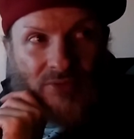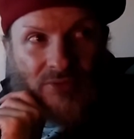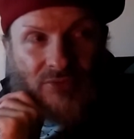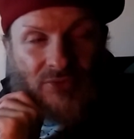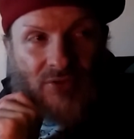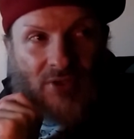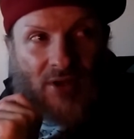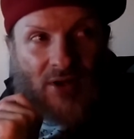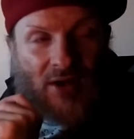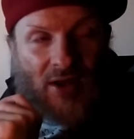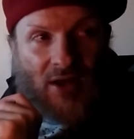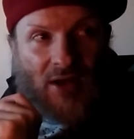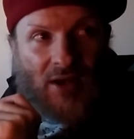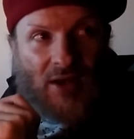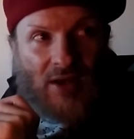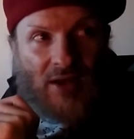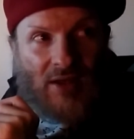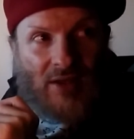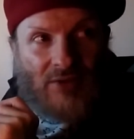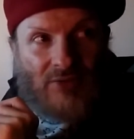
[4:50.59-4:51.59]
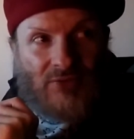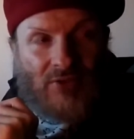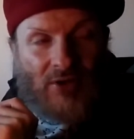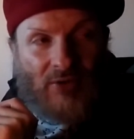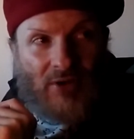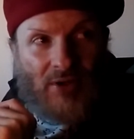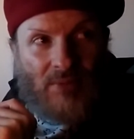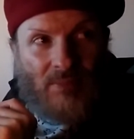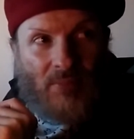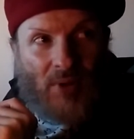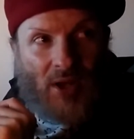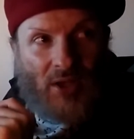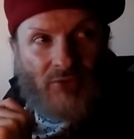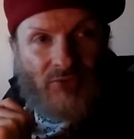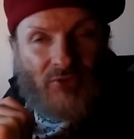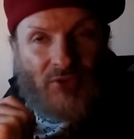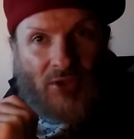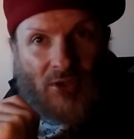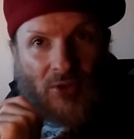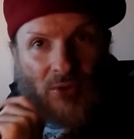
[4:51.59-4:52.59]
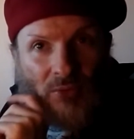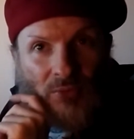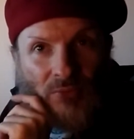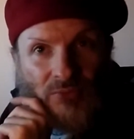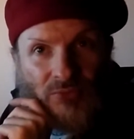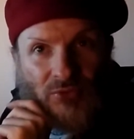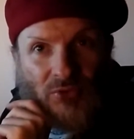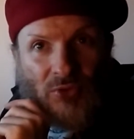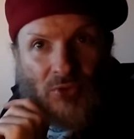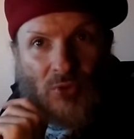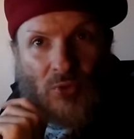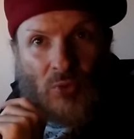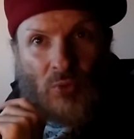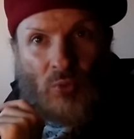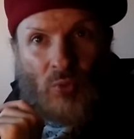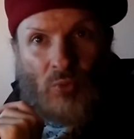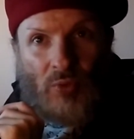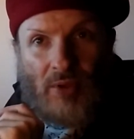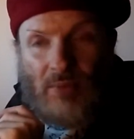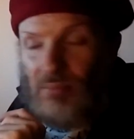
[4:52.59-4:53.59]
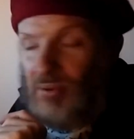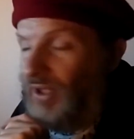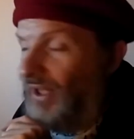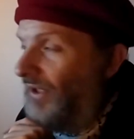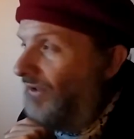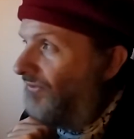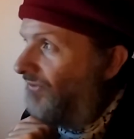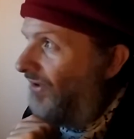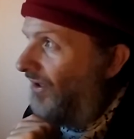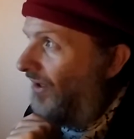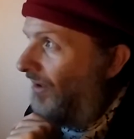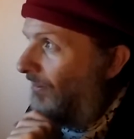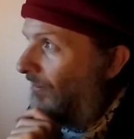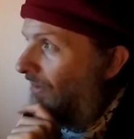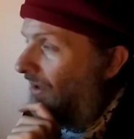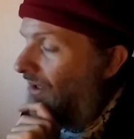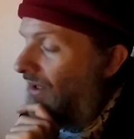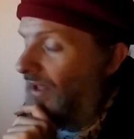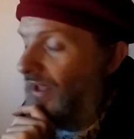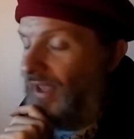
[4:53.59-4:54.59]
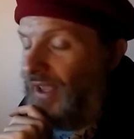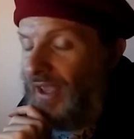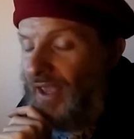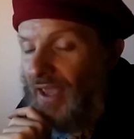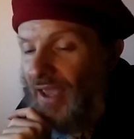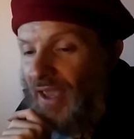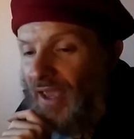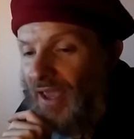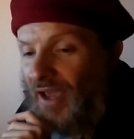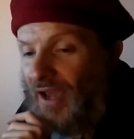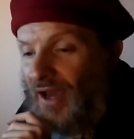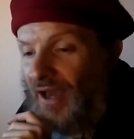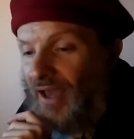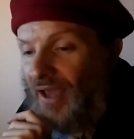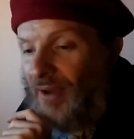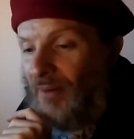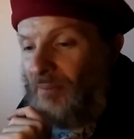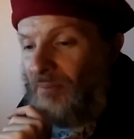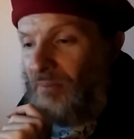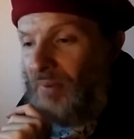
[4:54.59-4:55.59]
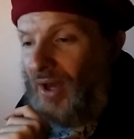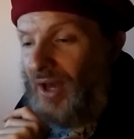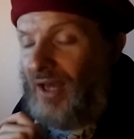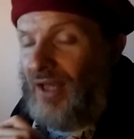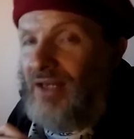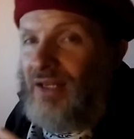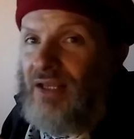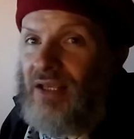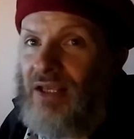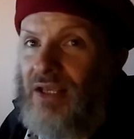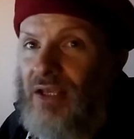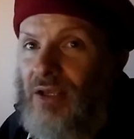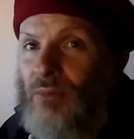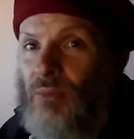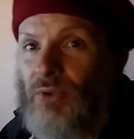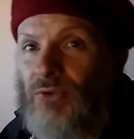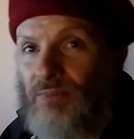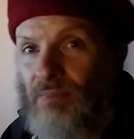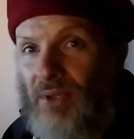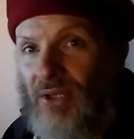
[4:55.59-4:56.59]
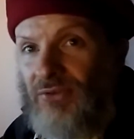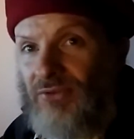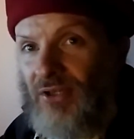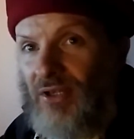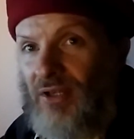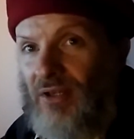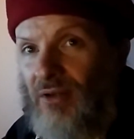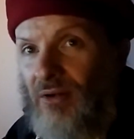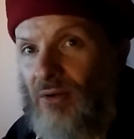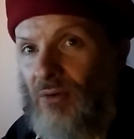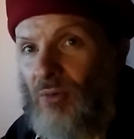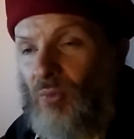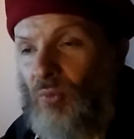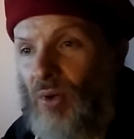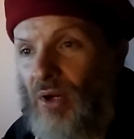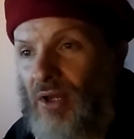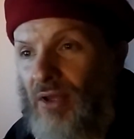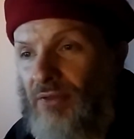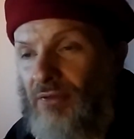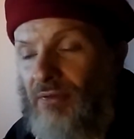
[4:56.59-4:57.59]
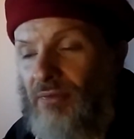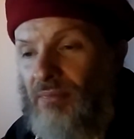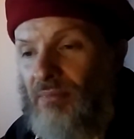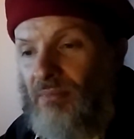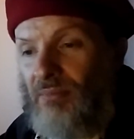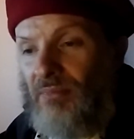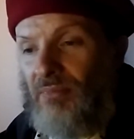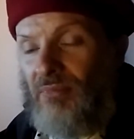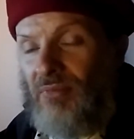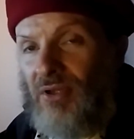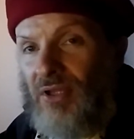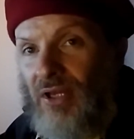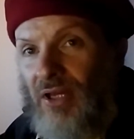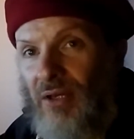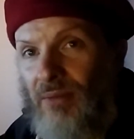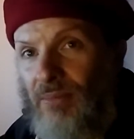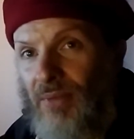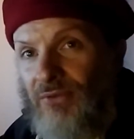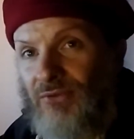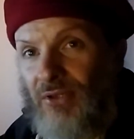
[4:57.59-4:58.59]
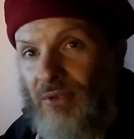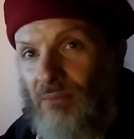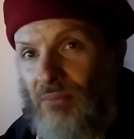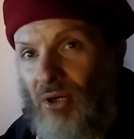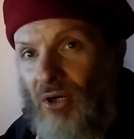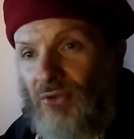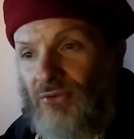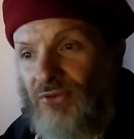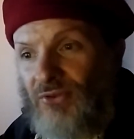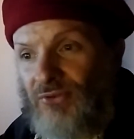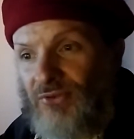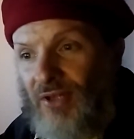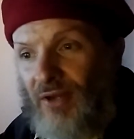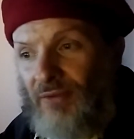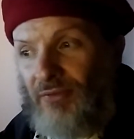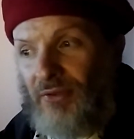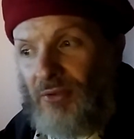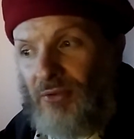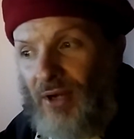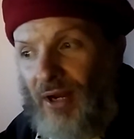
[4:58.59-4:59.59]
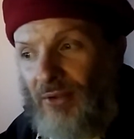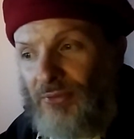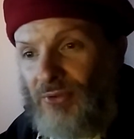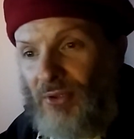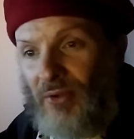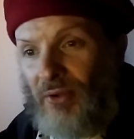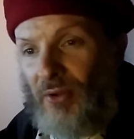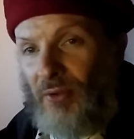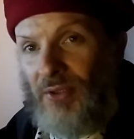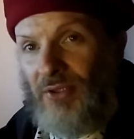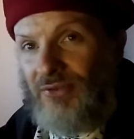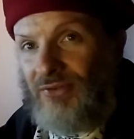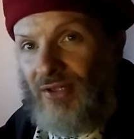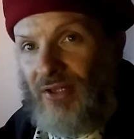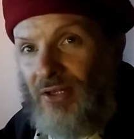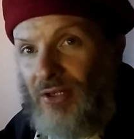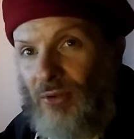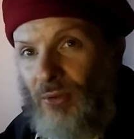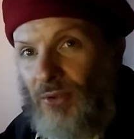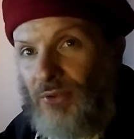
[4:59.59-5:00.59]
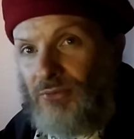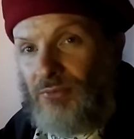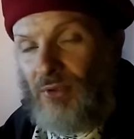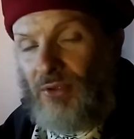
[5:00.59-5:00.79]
Terry Bozzio to replace him, but he was busy with getting missing persons off the ground, although he said he always